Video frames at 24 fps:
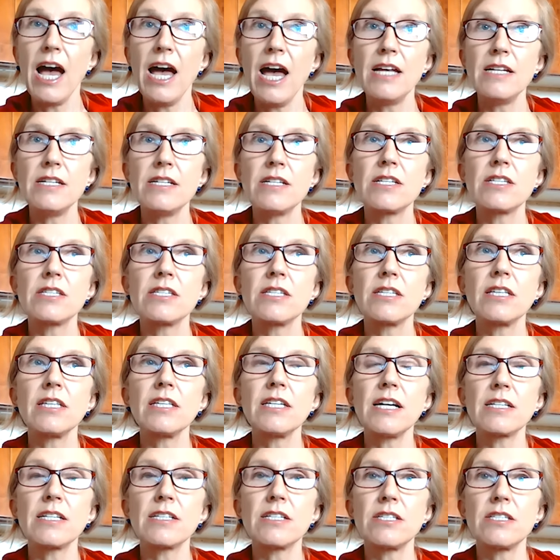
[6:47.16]
And
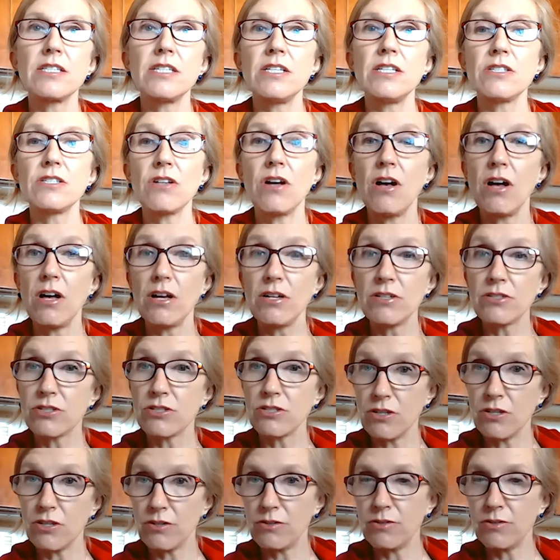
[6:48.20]
celiac disease
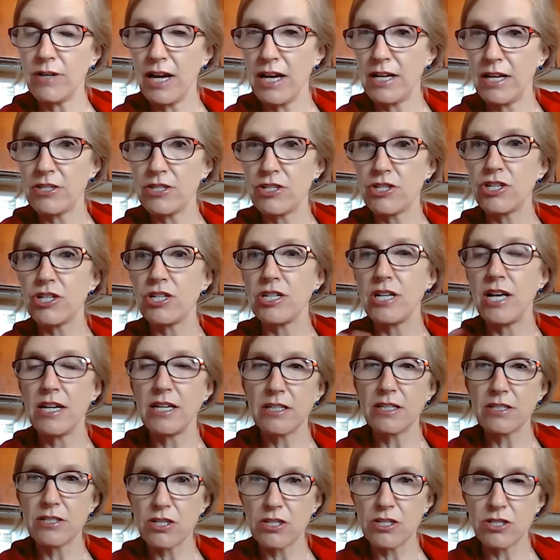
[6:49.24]
also has
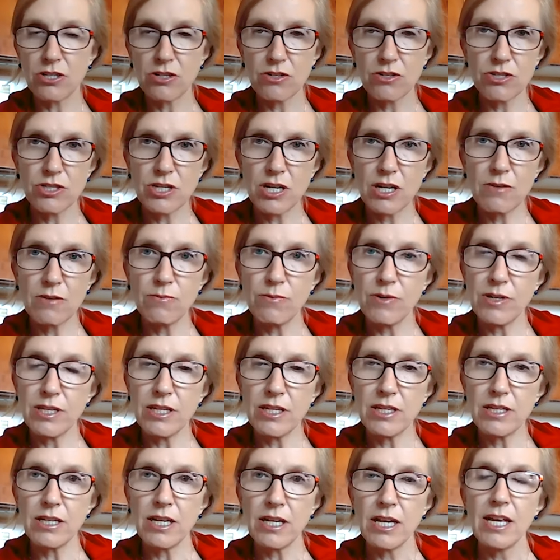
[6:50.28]
genetics associated with
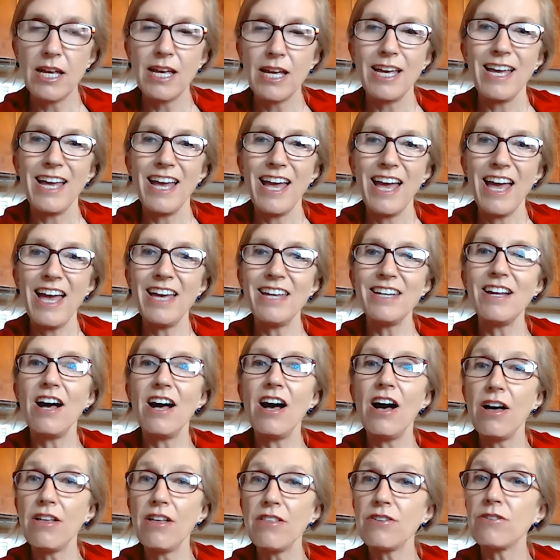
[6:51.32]
it and
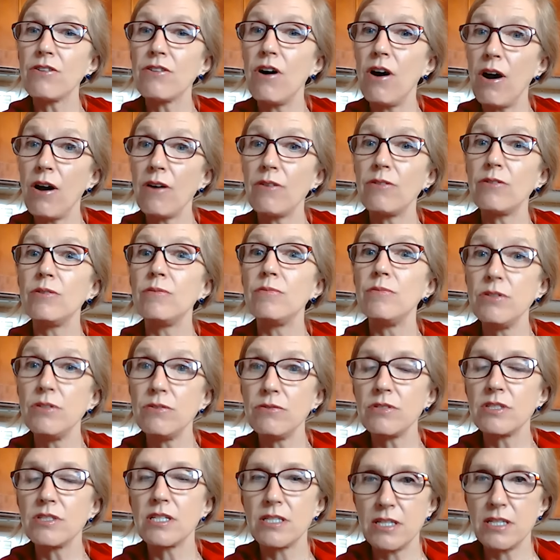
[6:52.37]
other
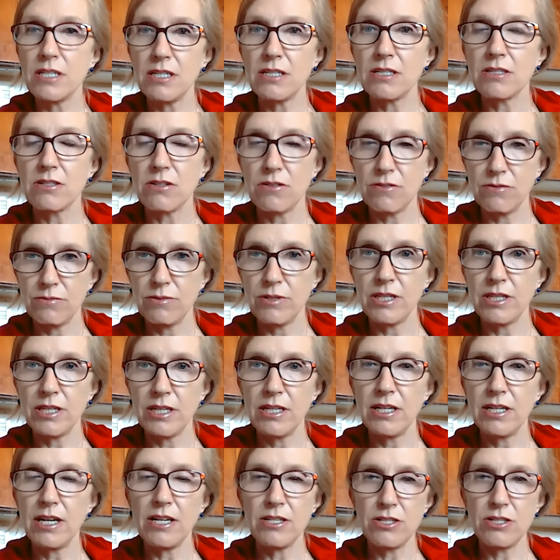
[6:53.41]
autoimmune disease with
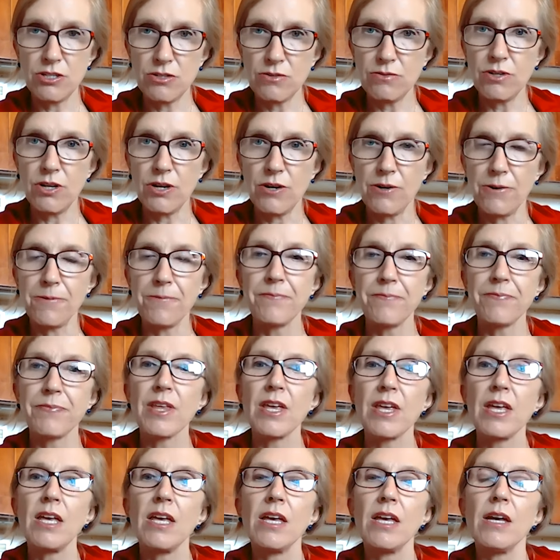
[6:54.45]
it, as you know.
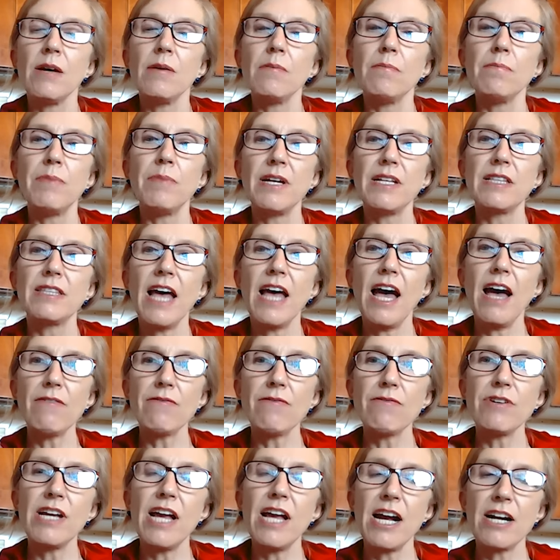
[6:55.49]
But
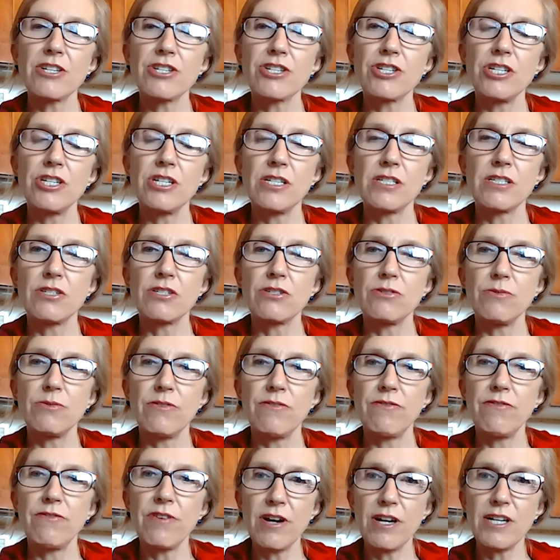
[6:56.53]
that reaction is to
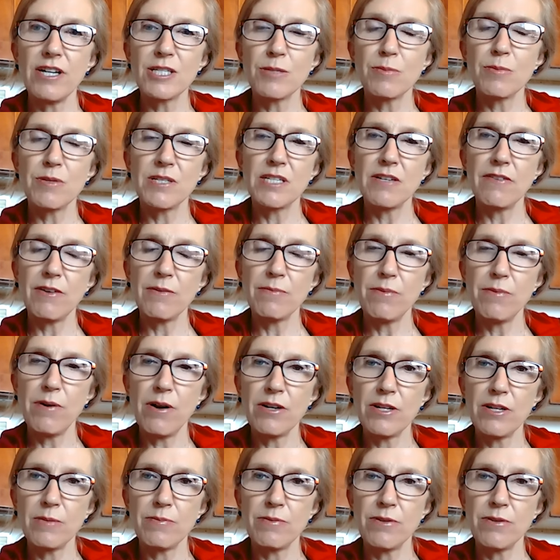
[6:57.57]
a very specific
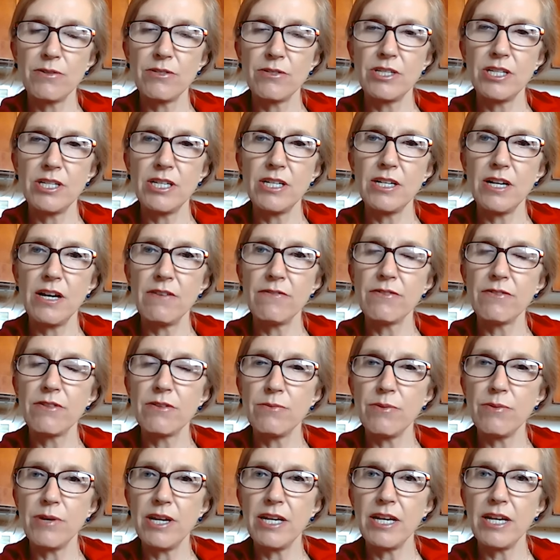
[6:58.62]
part of the protein of
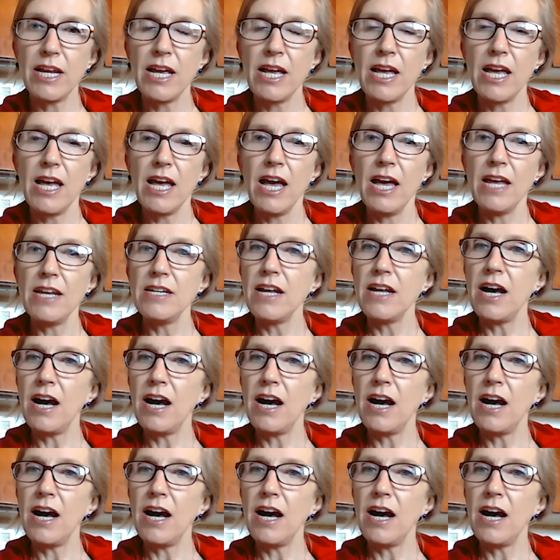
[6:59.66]
the wheat, and